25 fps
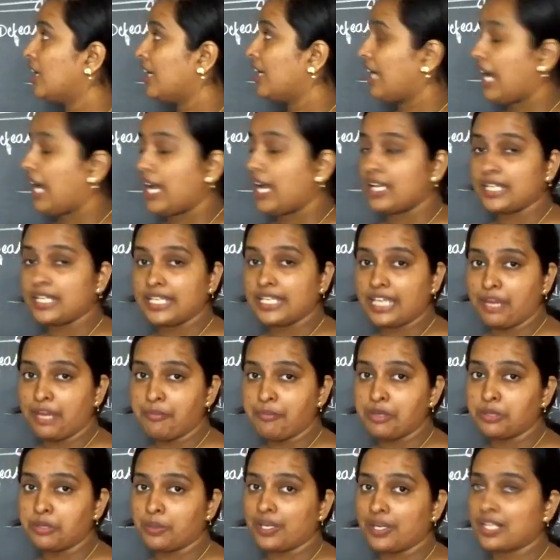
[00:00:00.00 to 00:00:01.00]
and he came
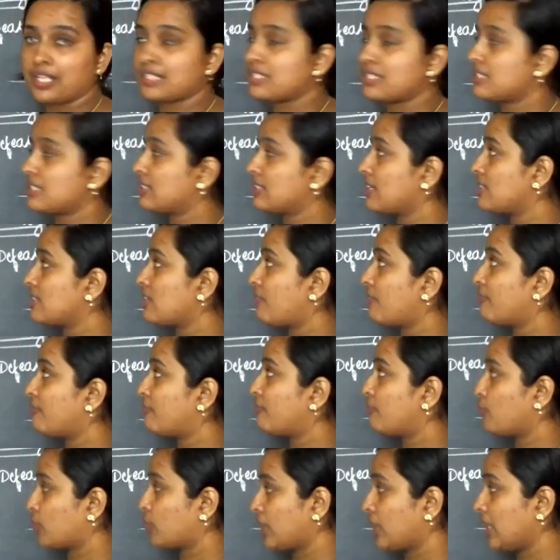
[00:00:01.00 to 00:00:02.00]
into an existence of
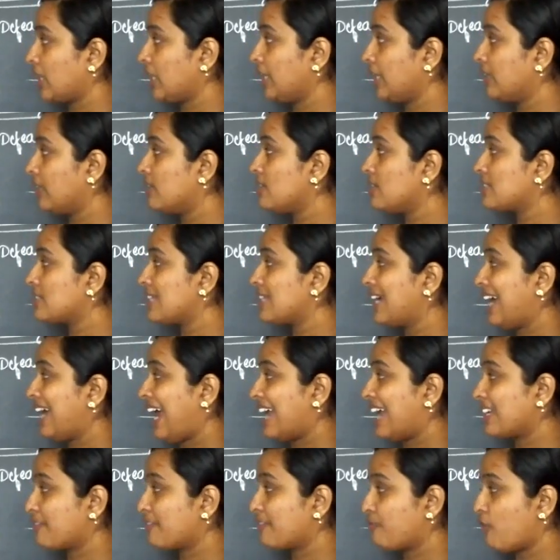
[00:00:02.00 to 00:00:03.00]
14 years,
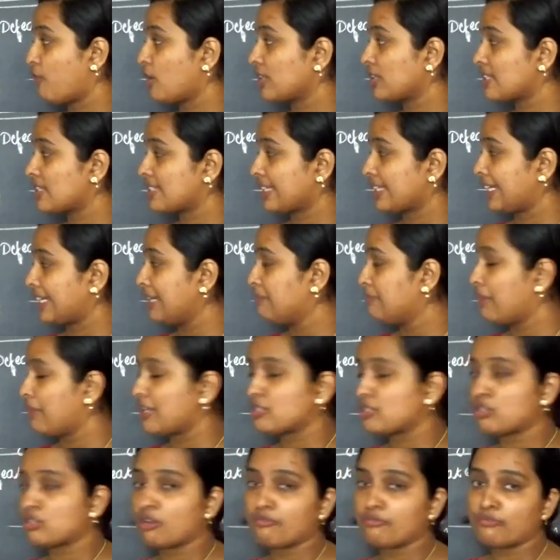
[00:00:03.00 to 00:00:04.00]
and he fought the second
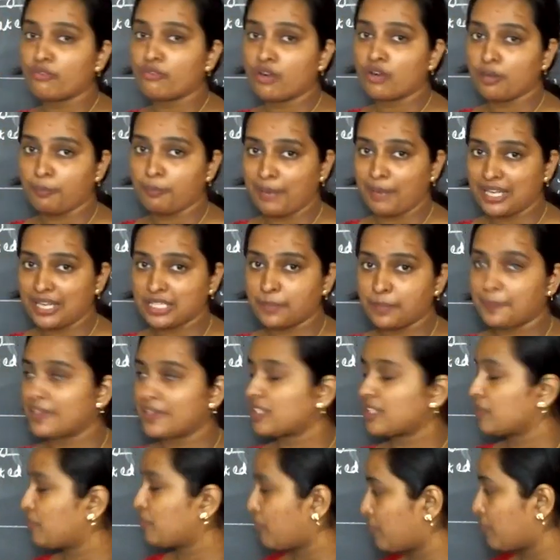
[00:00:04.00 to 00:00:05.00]
battle of
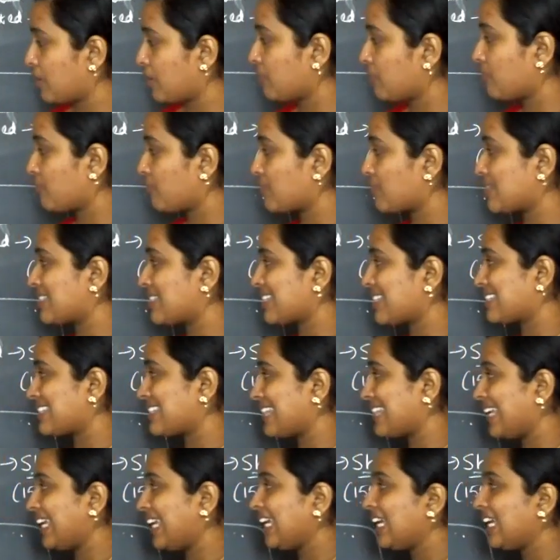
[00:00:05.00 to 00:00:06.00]
Panipat in 1556
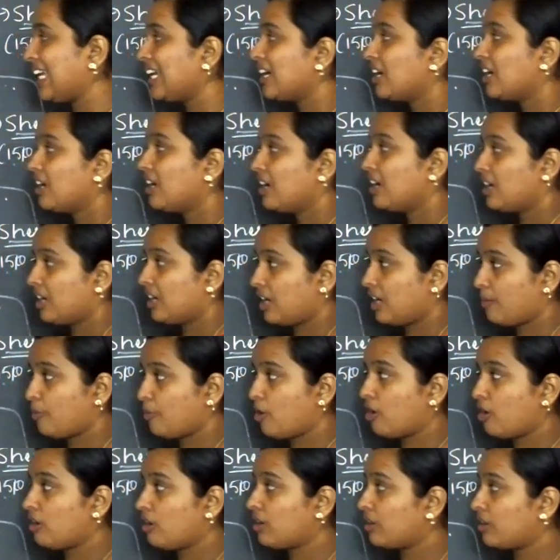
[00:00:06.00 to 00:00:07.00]
CE
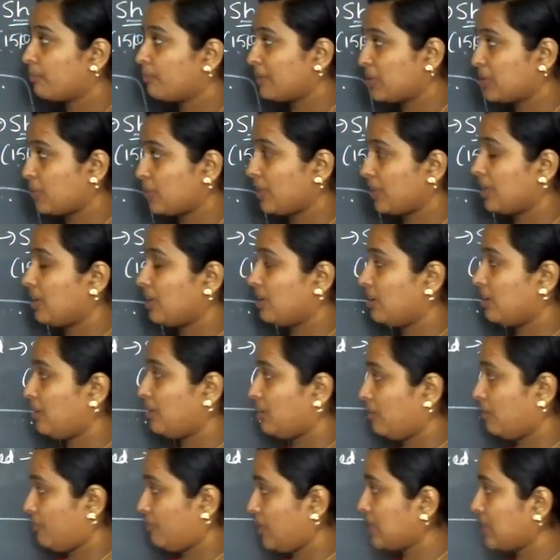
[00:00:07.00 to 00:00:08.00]

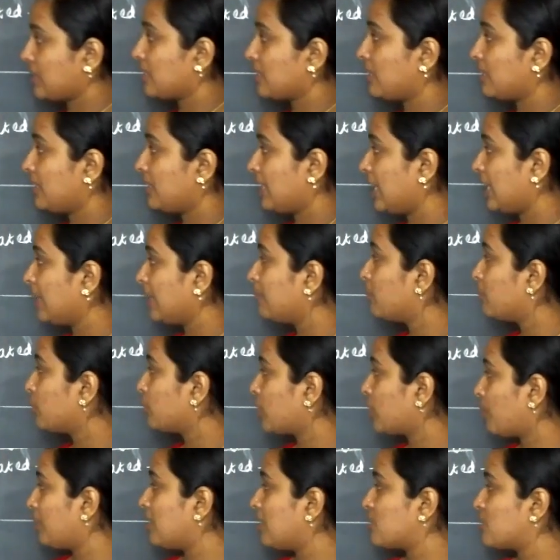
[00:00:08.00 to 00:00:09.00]
with Emu,
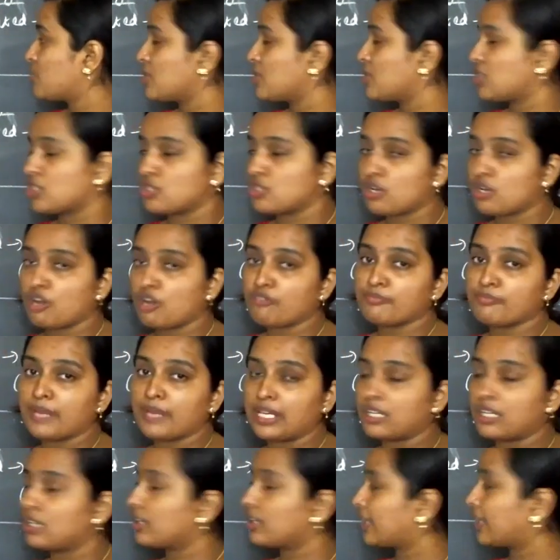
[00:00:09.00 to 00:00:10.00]
the military general of
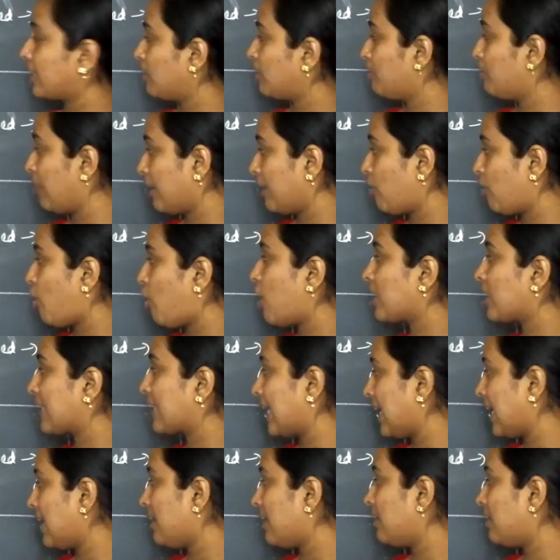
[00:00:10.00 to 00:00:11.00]
Bengal
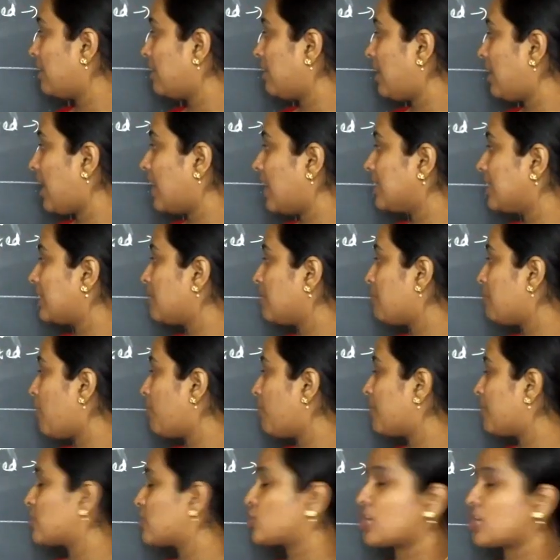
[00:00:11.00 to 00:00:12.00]
king under
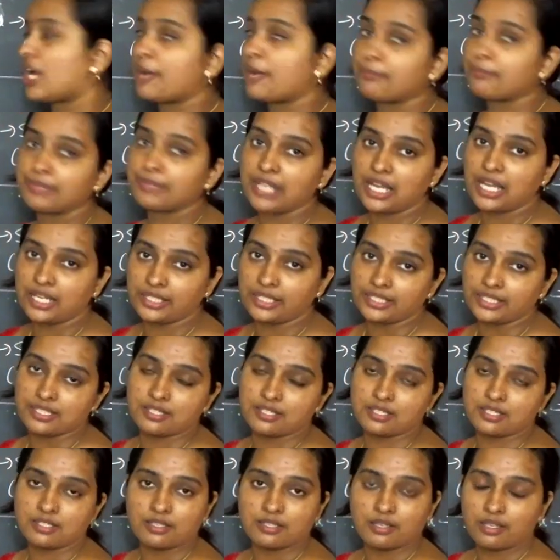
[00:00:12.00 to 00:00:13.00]
Muhammad Shah
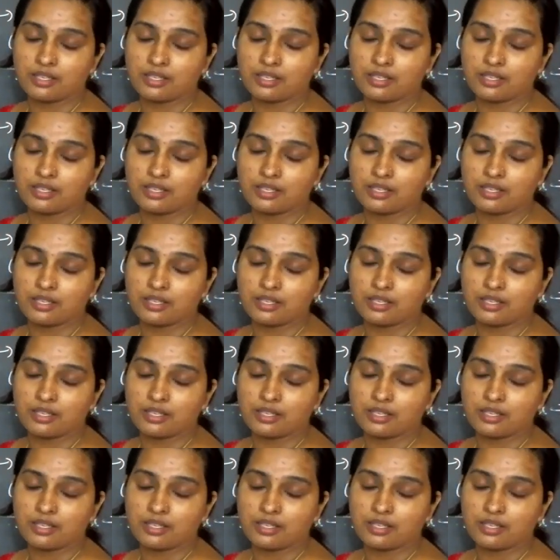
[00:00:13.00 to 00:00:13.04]
Abdalis.